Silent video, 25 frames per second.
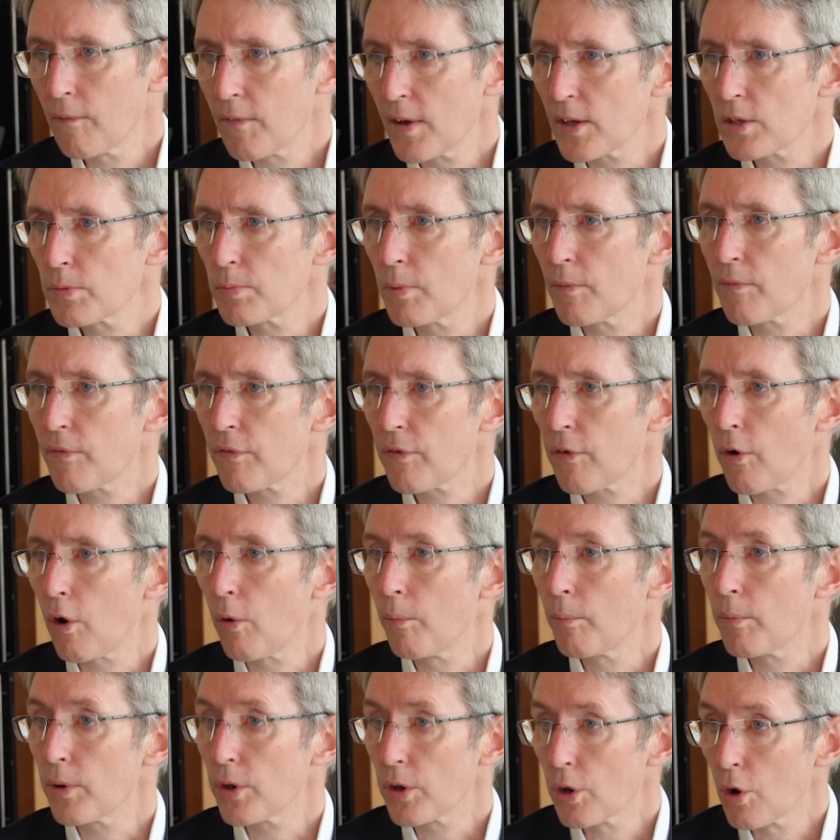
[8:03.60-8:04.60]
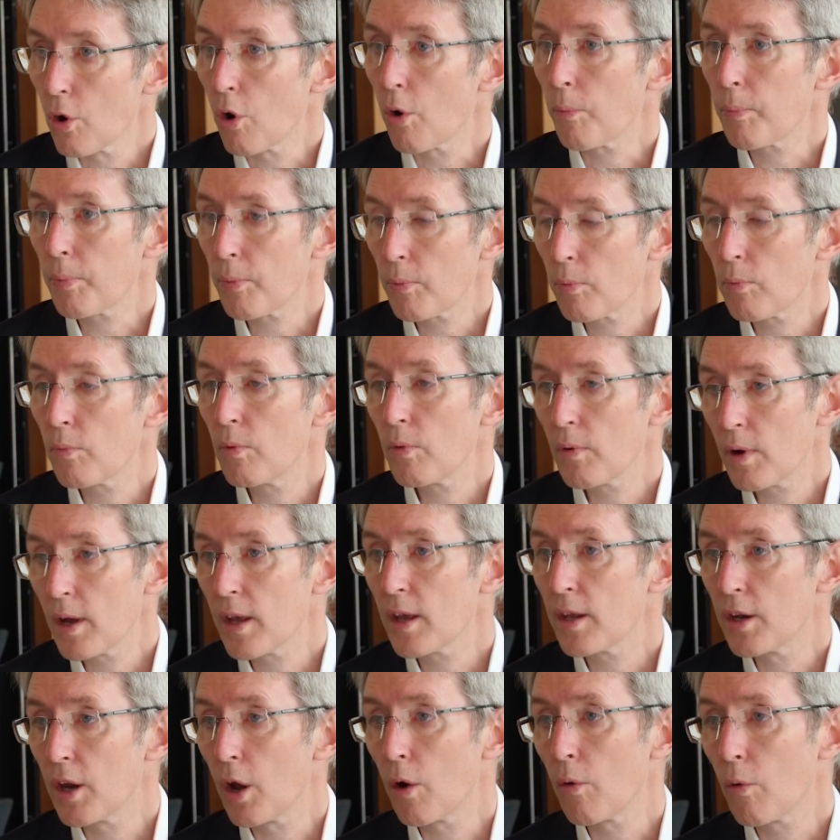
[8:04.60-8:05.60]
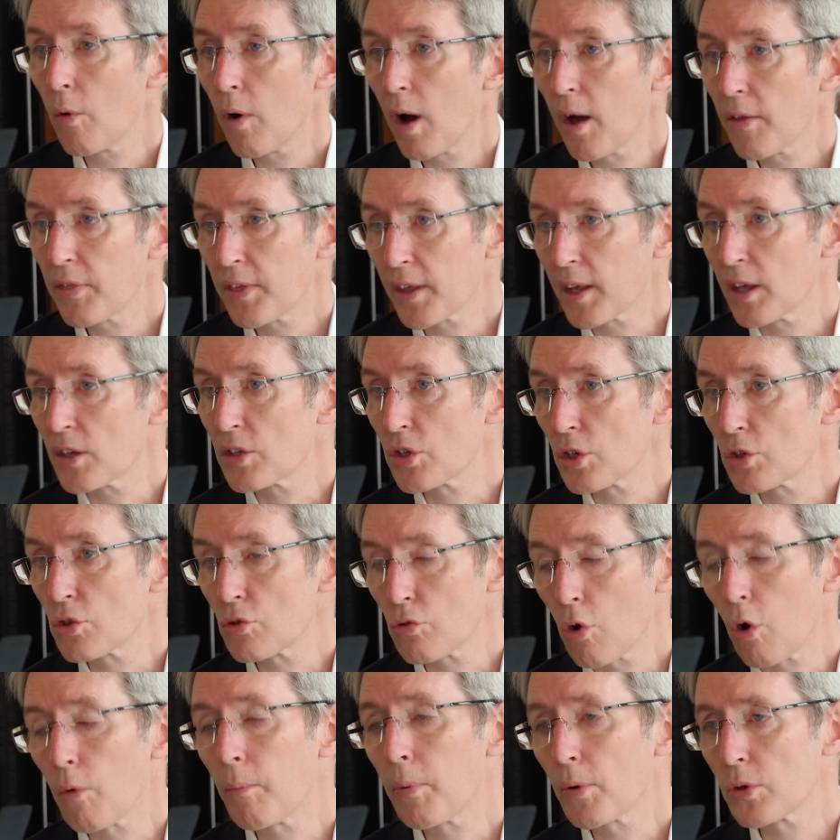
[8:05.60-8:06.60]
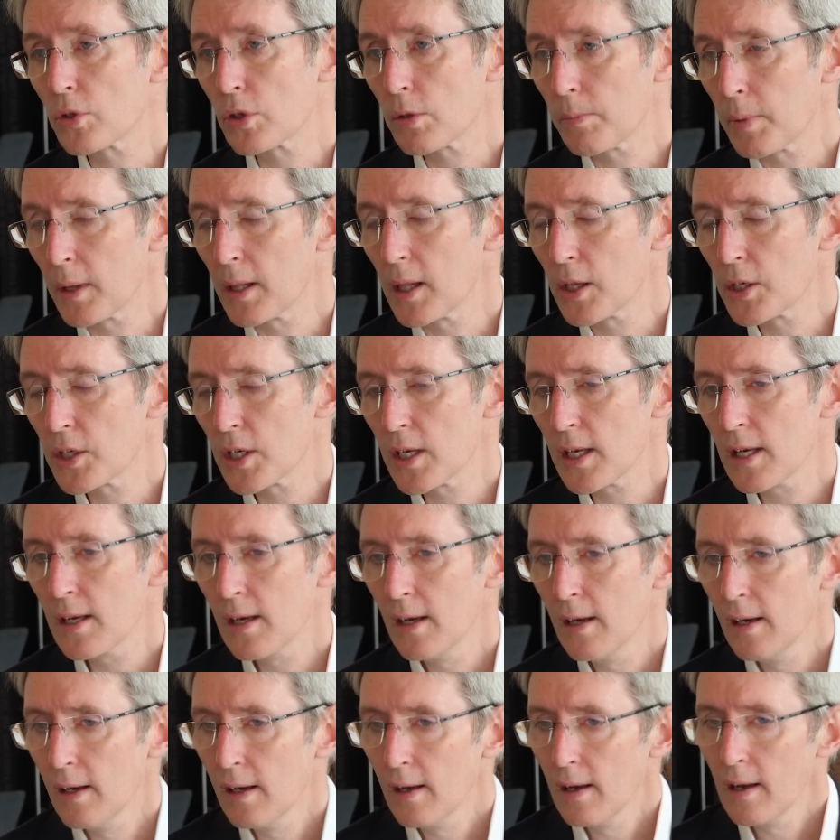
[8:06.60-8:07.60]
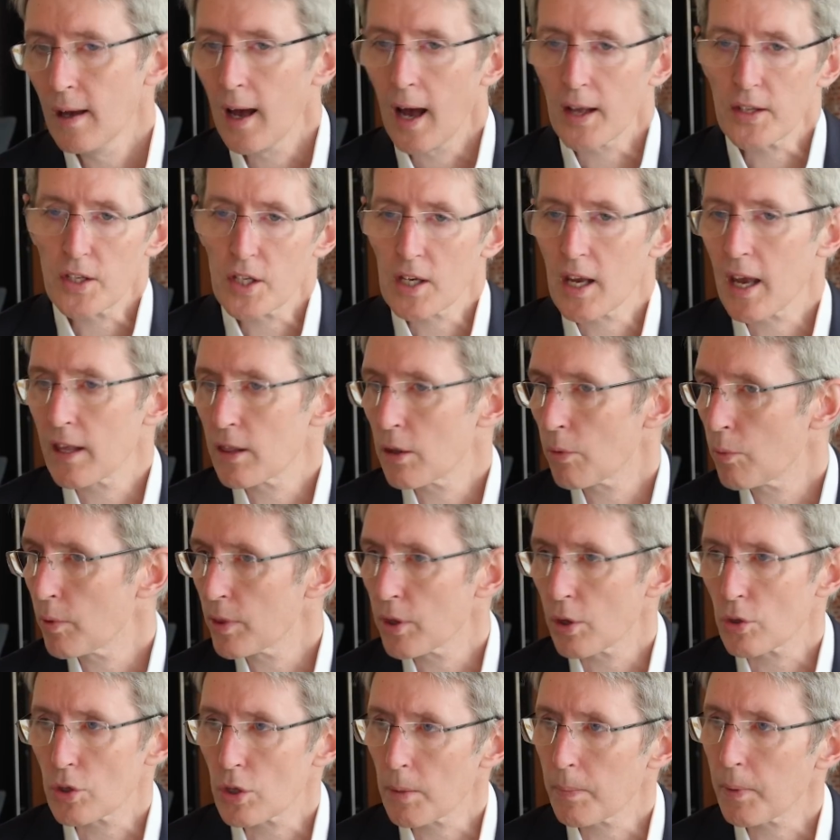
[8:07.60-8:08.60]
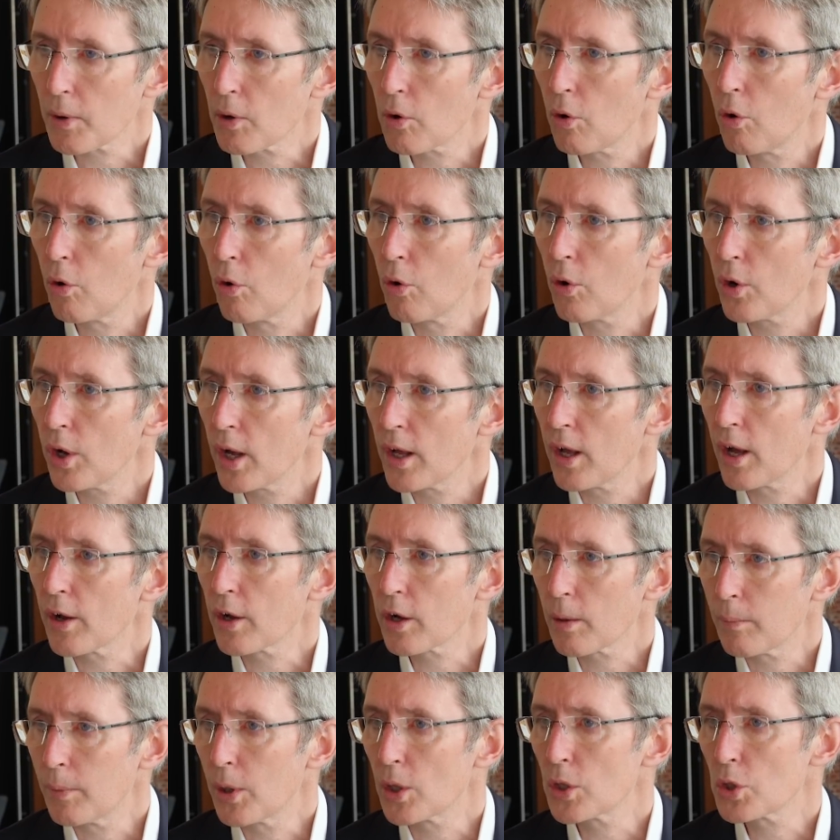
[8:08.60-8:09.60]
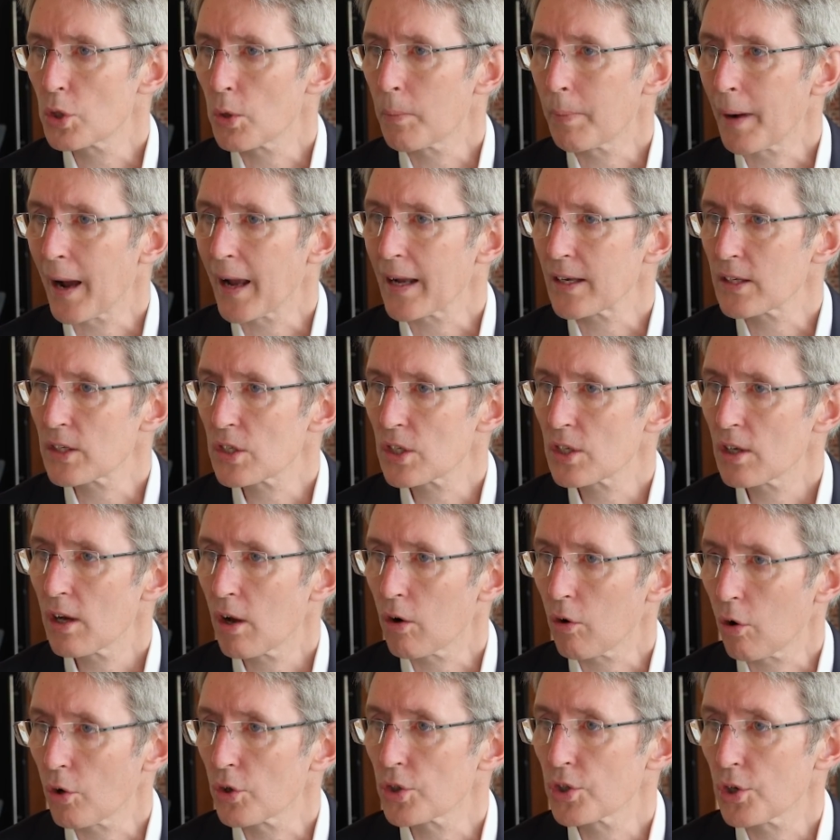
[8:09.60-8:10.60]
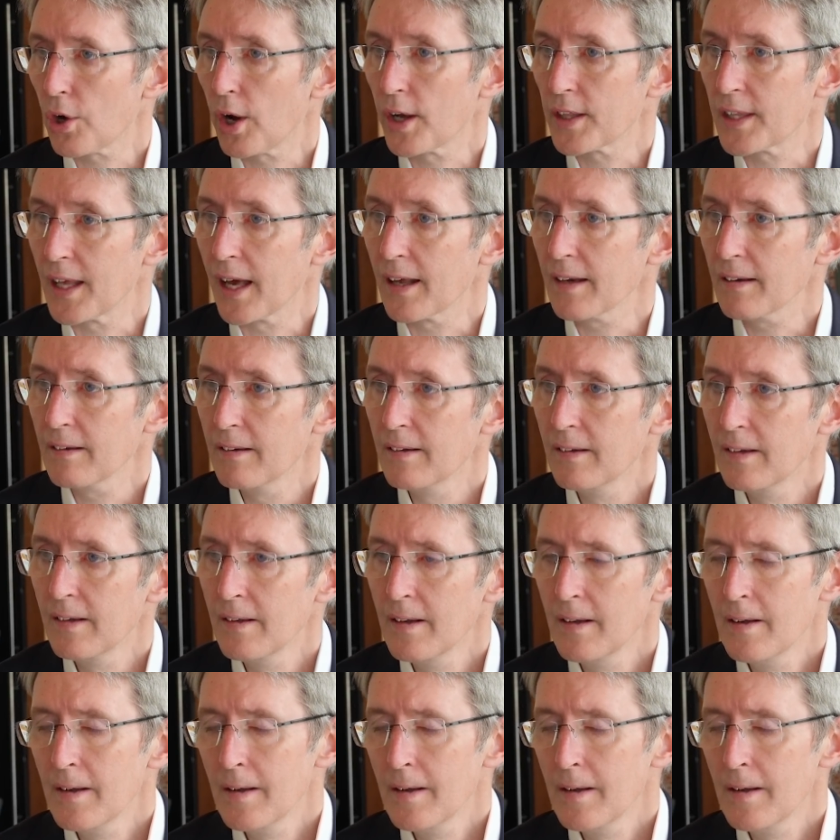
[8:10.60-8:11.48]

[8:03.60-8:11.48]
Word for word: investment from Europe, you know, I think is a strong possibility together with your typical uh, commercial banks alongside that.